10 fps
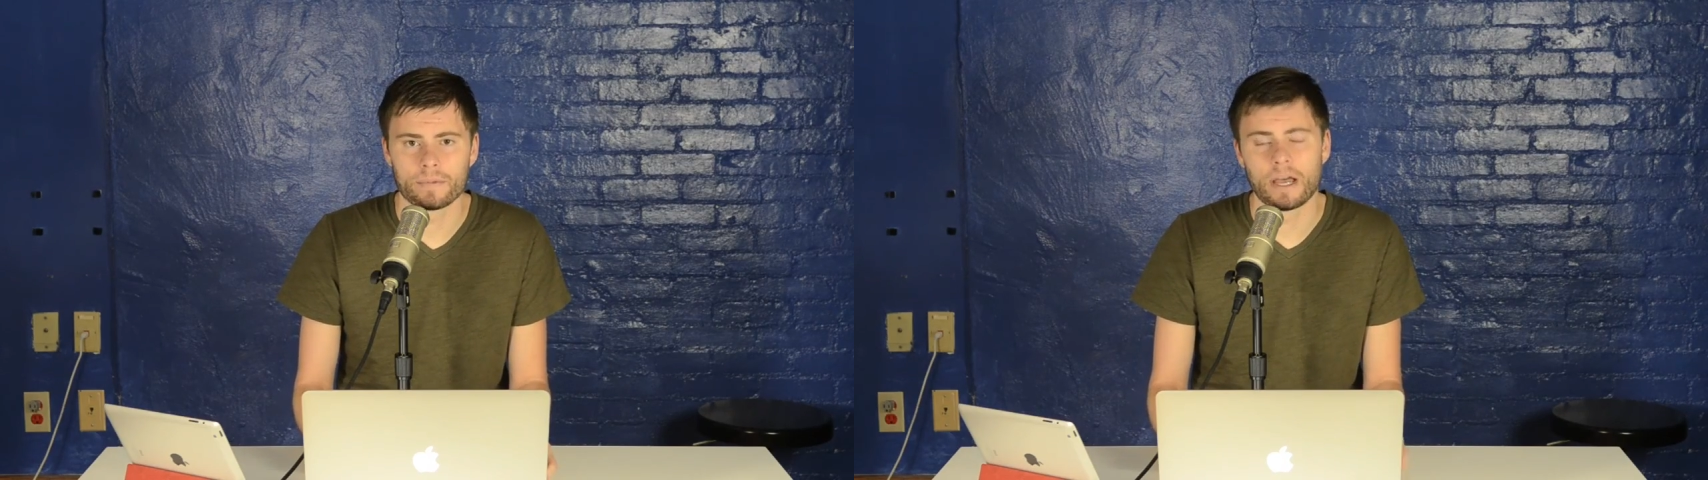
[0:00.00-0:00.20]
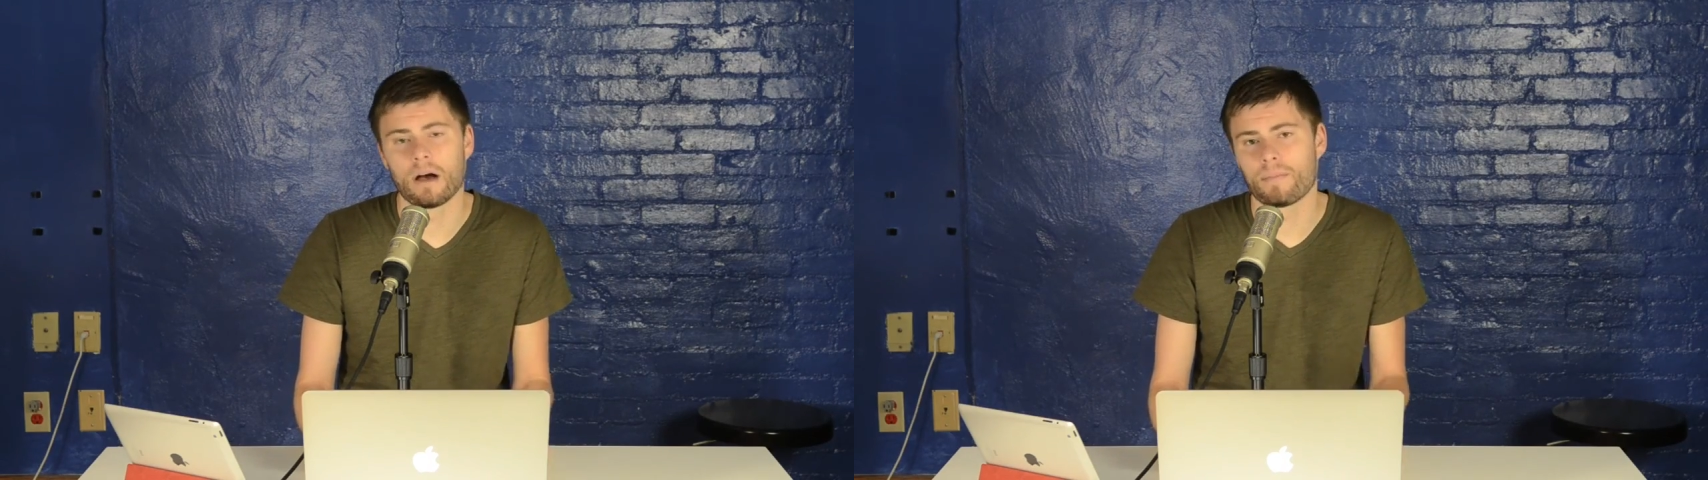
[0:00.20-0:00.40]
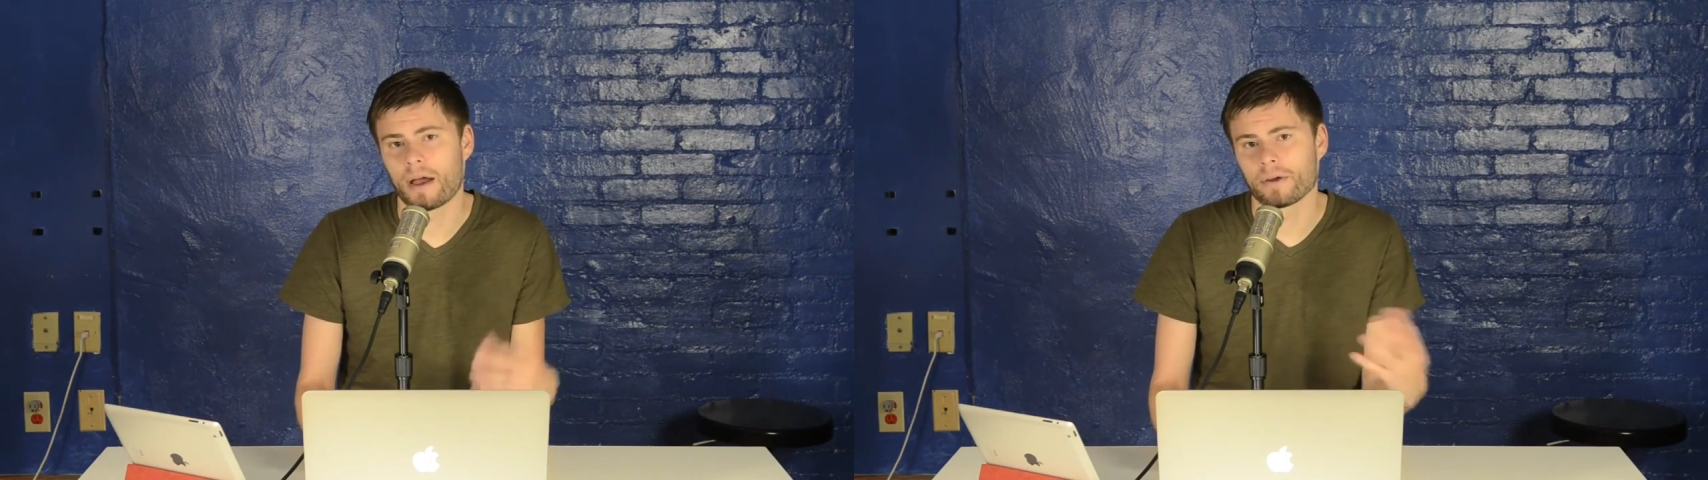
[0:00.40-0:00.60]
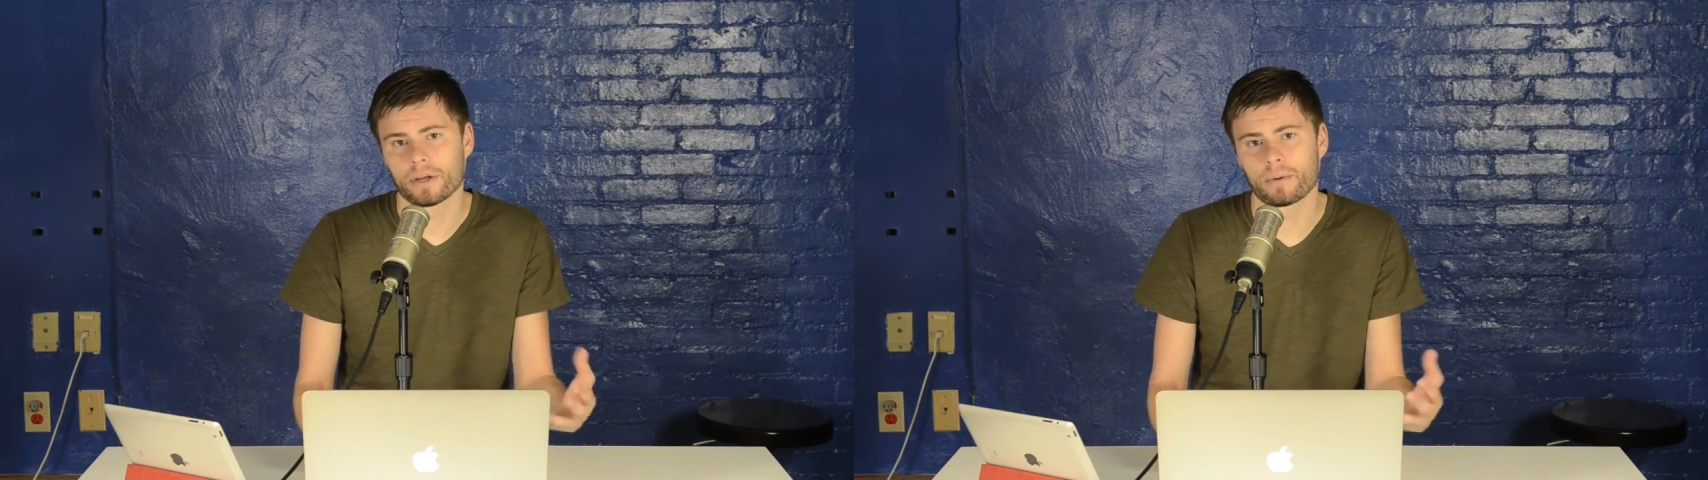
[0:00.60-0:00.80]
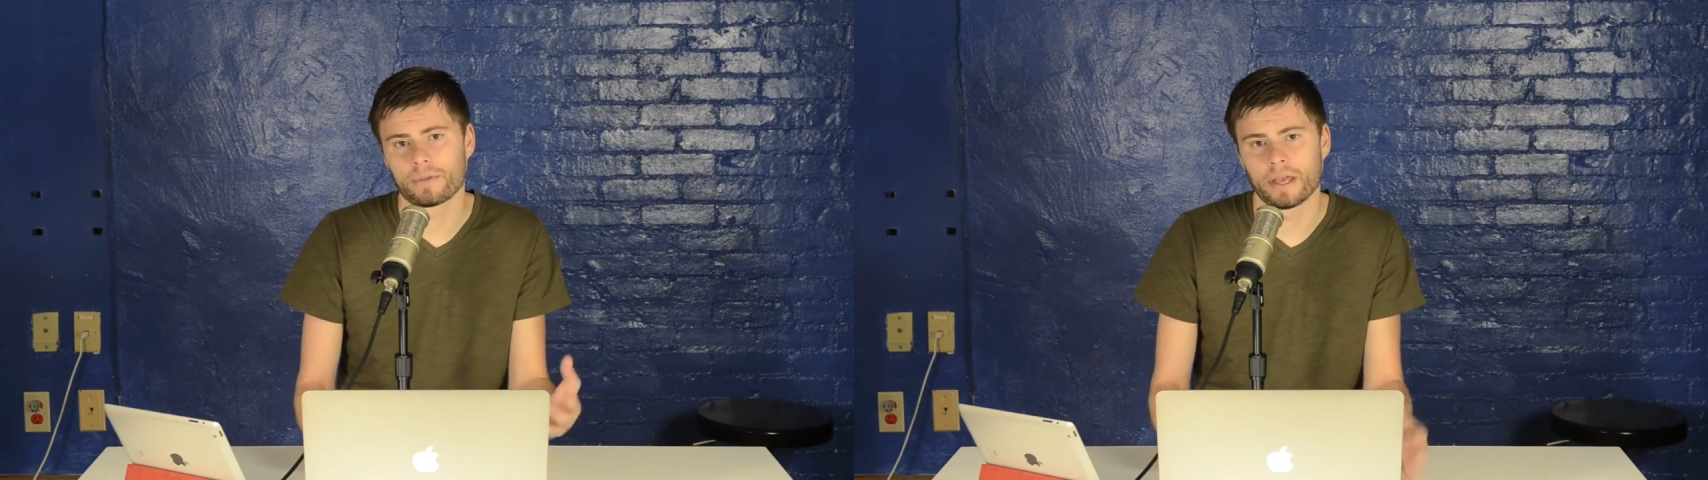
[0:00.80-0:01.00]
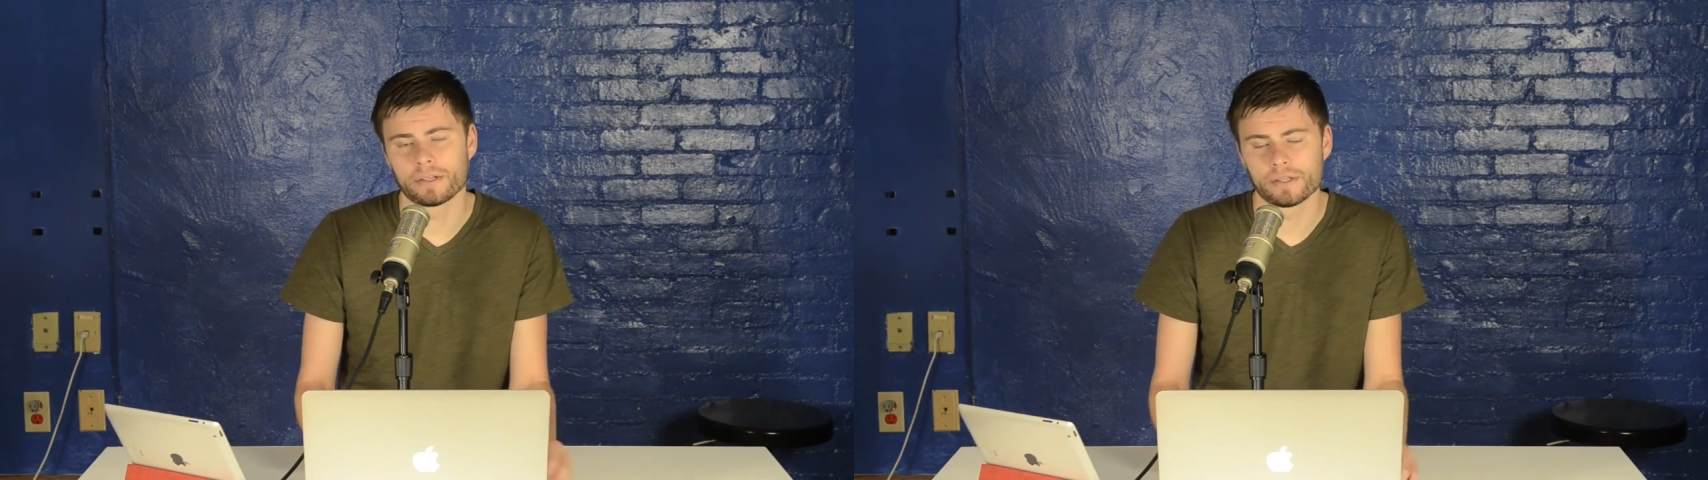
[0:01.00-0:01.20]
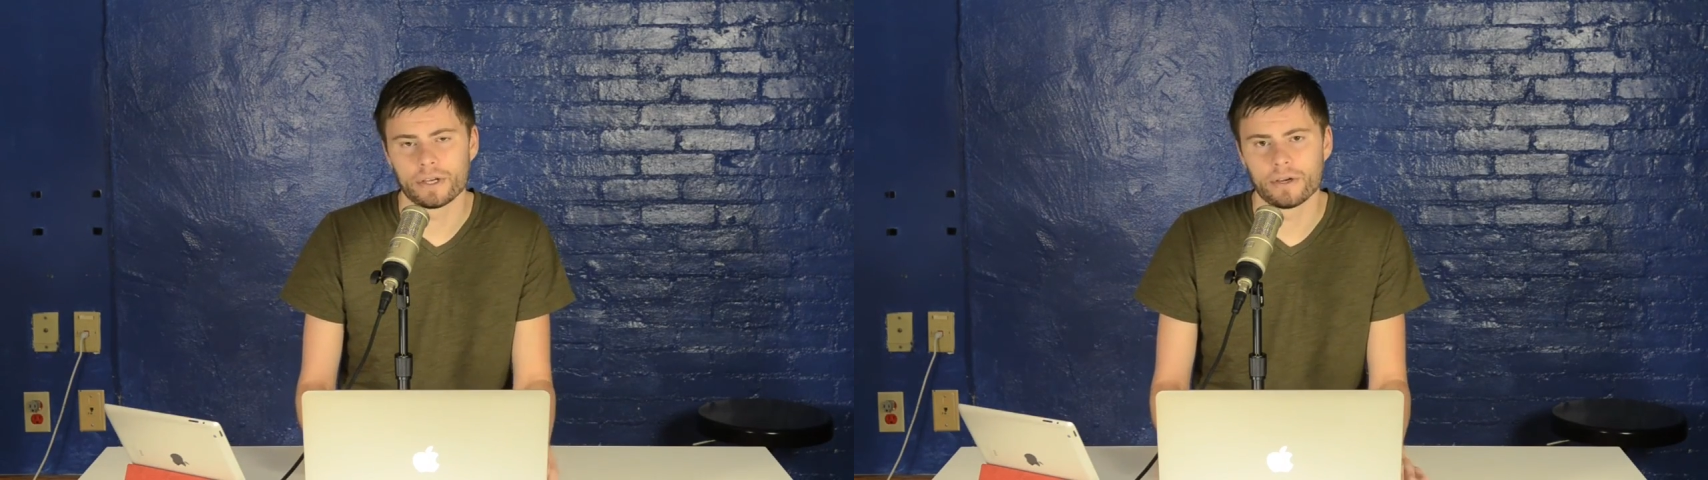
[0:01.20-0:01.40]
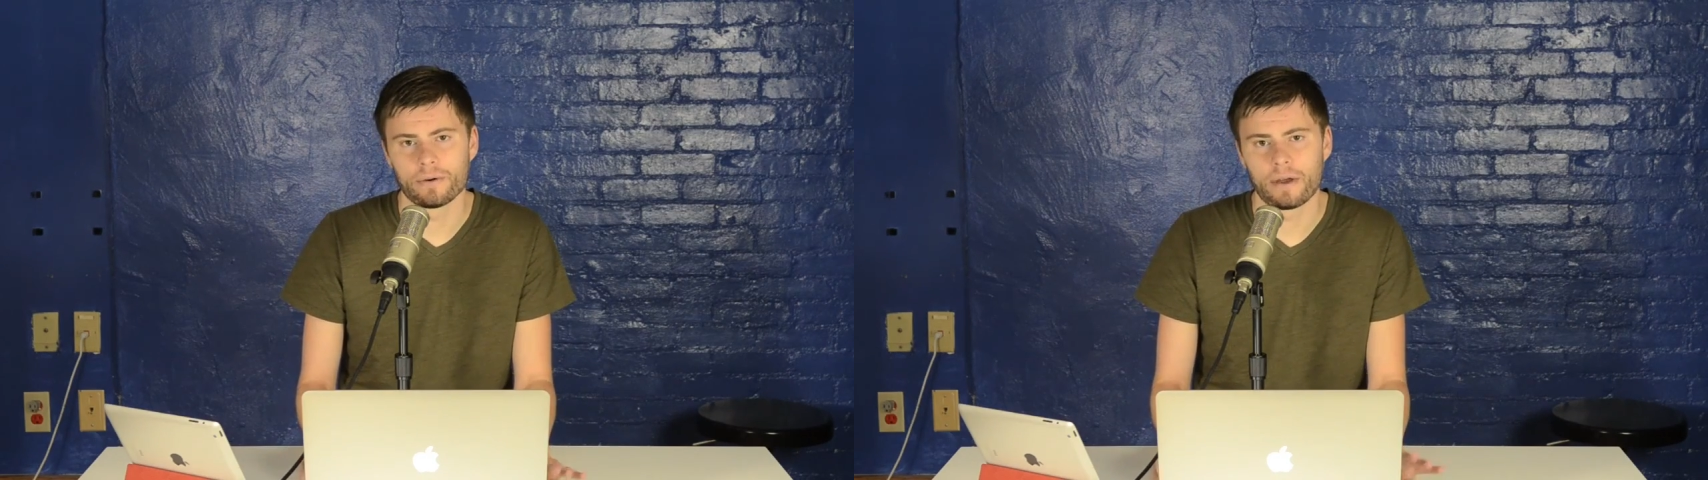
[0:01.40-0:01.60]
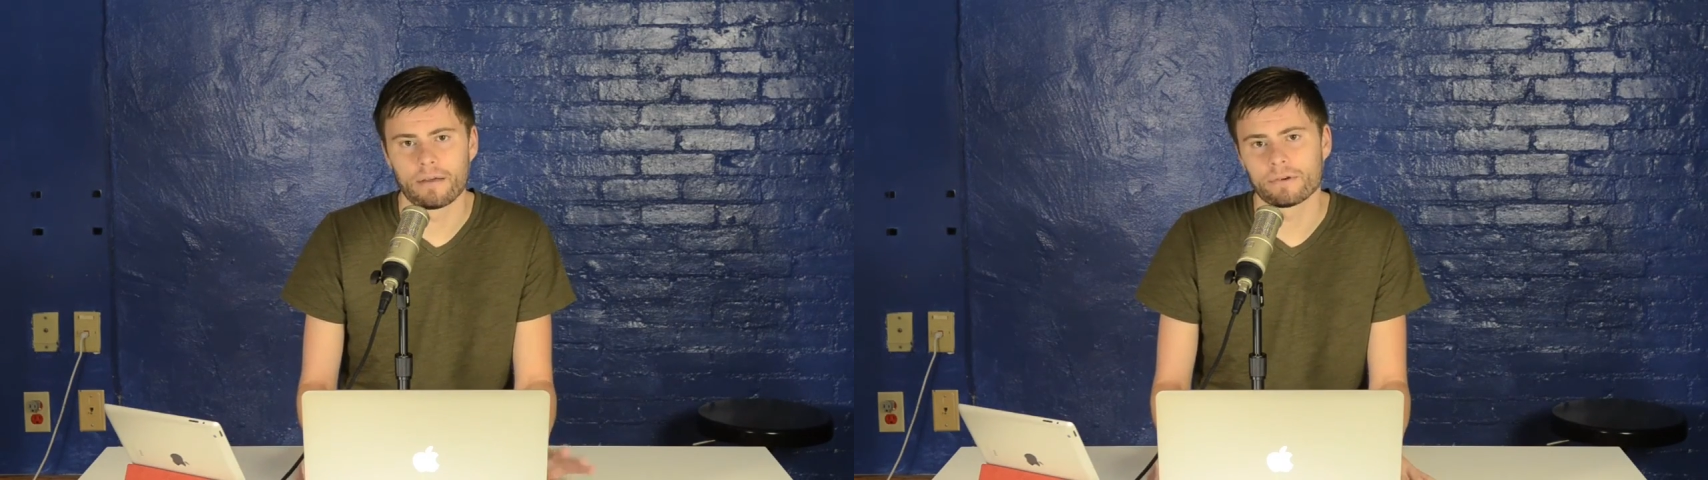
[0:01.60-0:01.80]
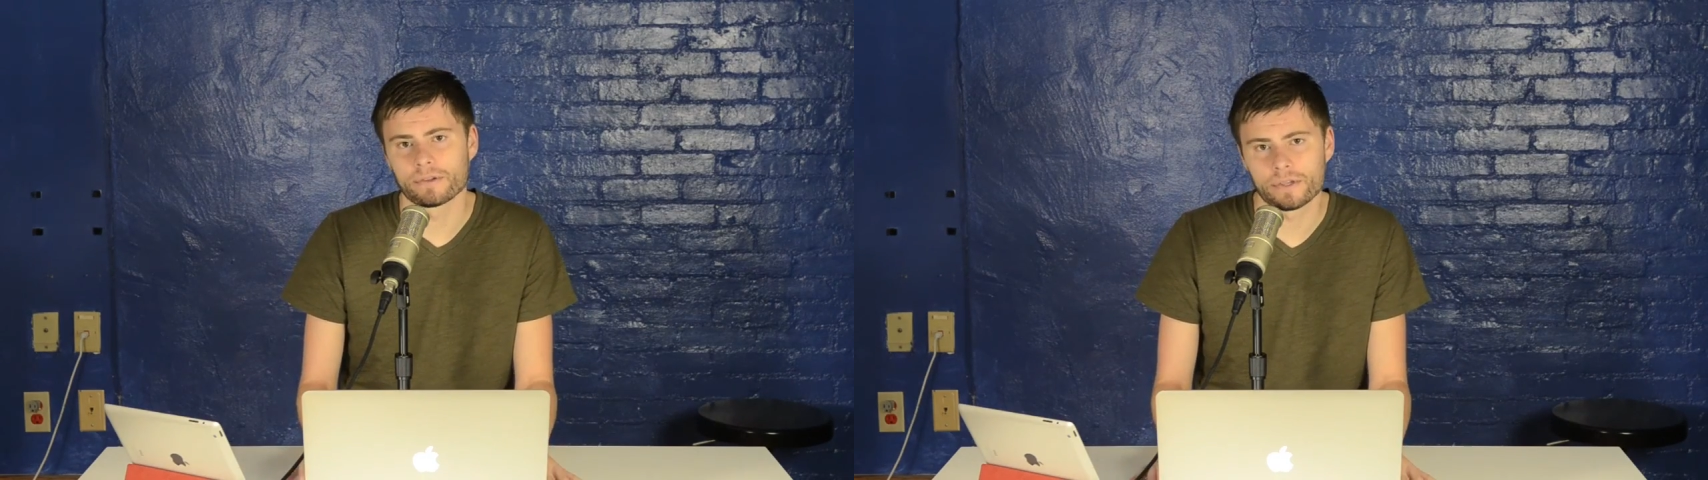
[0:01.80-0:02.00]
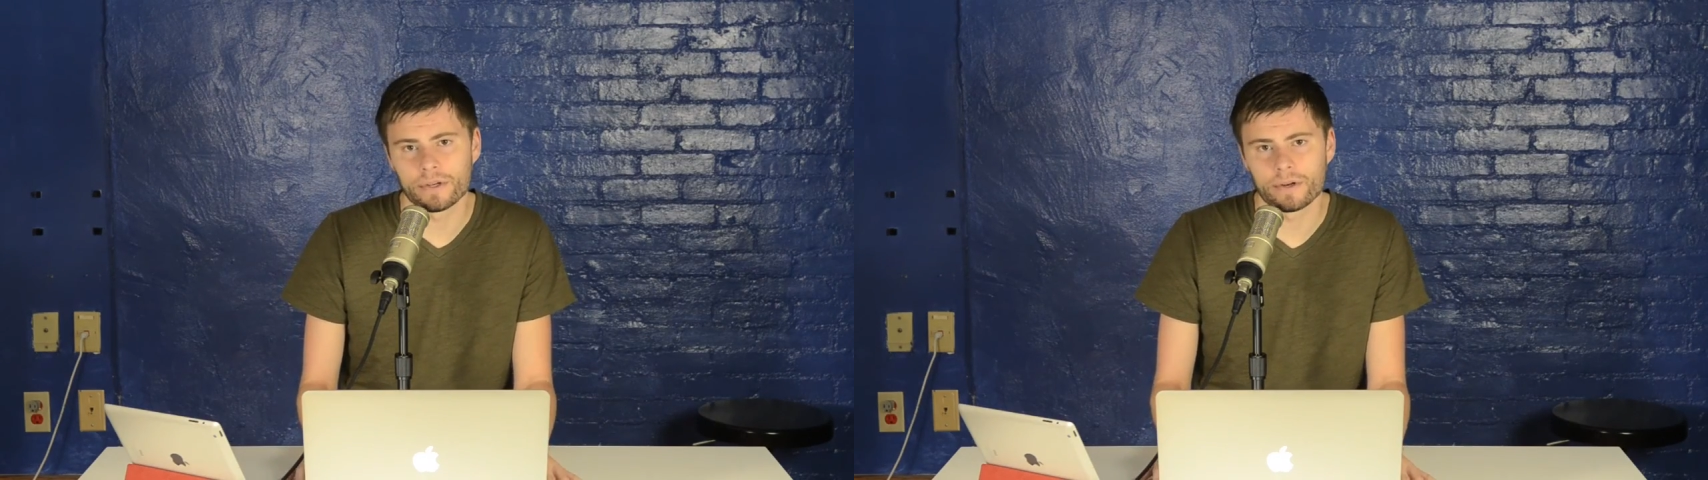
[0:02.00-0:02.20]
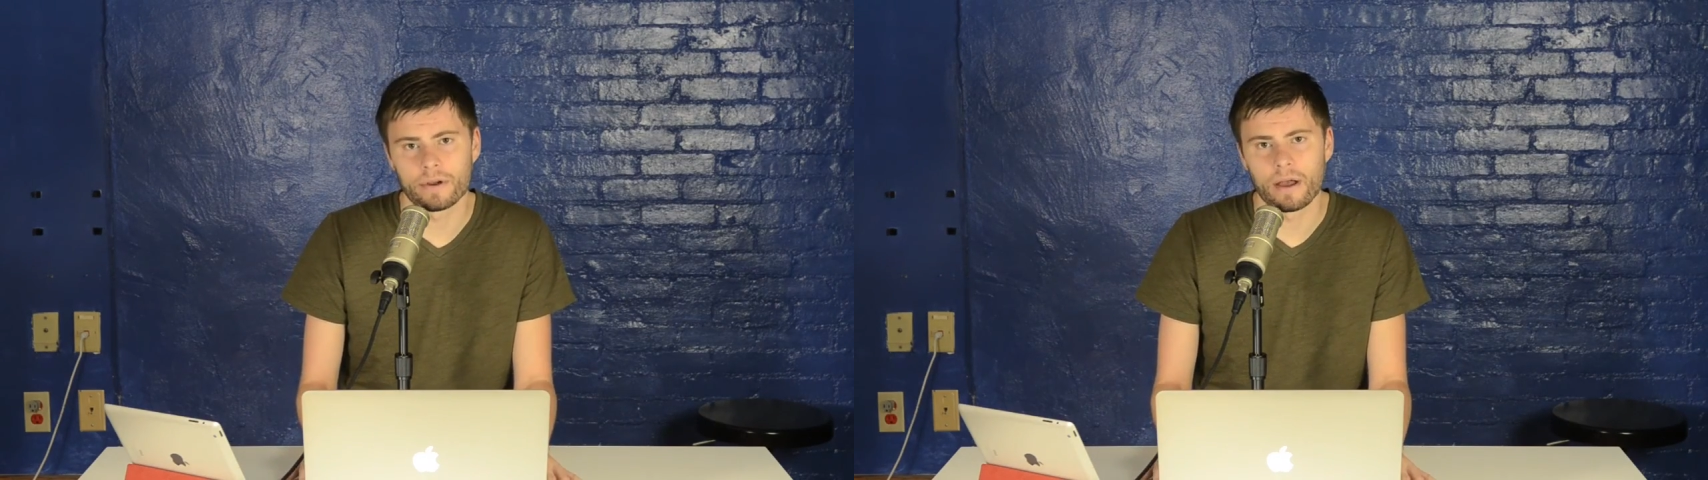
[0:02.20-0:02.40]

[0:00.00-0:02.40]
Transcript: to help out here with the SEO efforts here,